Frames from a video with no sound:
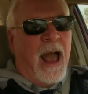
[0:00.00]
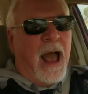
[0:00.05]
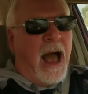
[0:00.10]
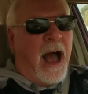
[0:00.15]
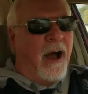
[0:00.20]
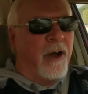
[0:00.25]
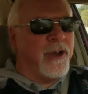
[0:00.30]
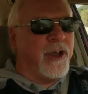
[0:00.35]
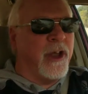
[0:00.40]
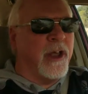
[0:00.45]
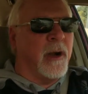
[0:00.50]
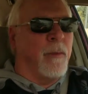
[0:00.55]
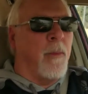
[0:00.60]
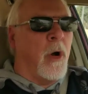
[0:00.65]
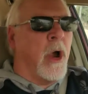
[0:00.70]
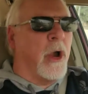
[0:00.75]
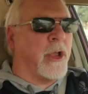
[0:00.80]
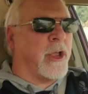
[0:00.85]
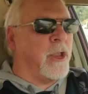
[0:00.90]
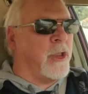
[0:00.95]
how you're going to
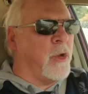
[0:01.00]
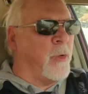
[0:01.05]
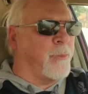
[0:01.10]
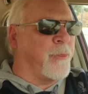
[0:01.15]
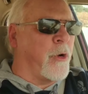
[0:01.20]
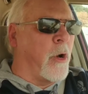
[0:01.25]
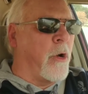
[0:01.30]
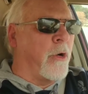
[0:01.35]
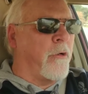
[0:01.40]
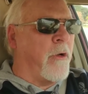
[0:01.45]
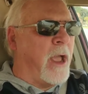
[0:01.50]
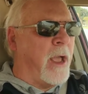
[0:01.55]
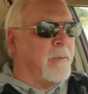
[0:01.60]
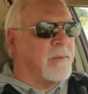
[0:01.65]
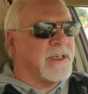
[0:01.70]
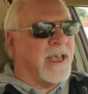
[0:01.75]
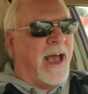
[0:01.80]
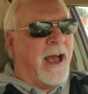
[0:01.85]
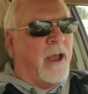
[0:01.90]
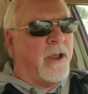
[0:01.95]
market your
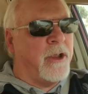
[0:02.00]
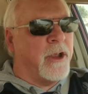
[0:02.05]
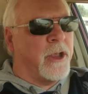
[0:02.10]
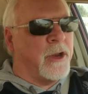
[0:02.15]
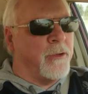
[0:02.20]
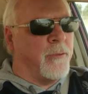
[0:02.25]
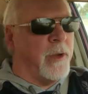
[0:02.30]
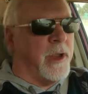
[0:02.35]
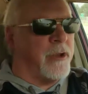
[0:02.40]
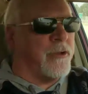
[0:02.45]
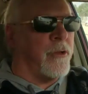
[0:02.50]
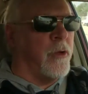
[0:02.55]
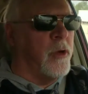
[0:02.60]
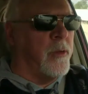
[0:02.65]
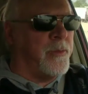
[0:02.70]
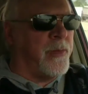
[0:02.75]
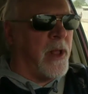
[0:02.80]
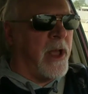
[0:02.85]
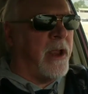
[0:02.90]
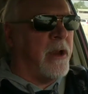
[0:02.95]
program, to how you're going to
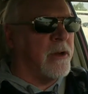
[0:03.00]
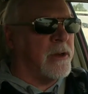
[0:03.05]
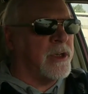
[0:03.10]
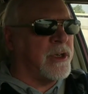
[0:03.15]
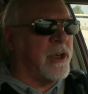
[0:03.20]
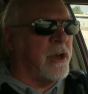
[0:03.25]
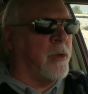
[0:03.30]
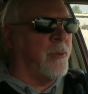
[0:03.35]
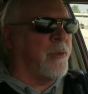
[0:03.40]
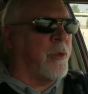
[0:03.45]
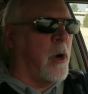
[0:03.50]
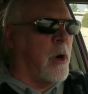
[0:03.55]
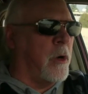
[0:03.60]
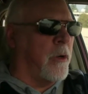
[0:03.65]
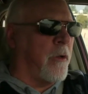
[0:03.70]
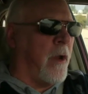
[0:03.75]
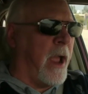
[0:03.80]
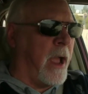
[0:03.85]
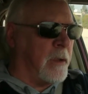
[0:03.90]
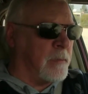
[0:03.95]
recruit players to your
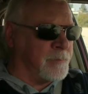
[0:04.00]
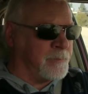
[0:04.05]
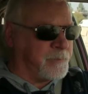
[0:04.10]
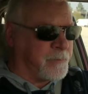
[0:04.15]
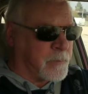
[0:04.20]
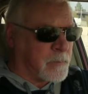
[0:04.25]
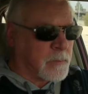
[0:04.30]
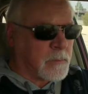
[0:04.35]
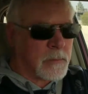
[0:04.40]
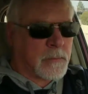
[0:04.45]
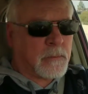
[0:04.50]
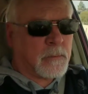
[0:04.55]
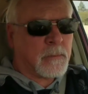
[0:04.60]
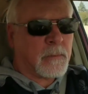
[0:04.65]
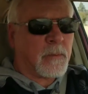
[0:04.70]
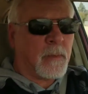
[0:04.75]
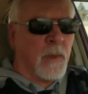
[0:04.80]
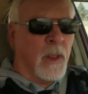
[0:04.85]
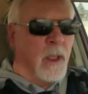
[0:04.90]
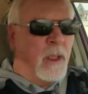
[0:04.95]
program,
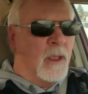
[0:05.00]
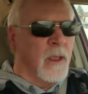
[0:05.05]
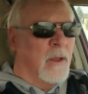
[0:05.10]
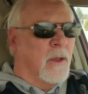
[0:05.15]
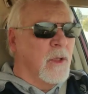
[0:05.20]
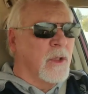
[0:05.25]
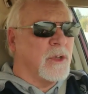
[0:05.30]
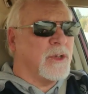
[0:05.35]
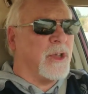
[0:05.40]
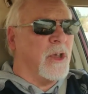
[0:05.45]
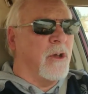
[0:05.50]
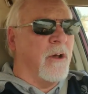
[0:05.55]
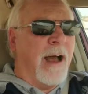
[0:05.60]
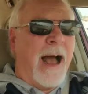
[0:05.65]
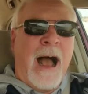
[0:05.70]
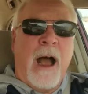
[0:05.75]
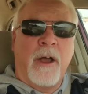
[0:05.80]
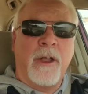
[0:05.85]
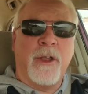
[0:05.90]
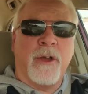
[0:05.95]
to
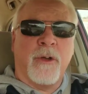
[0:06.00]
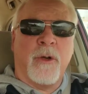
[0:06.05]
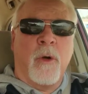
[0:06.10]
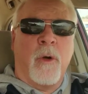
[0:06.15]
how you're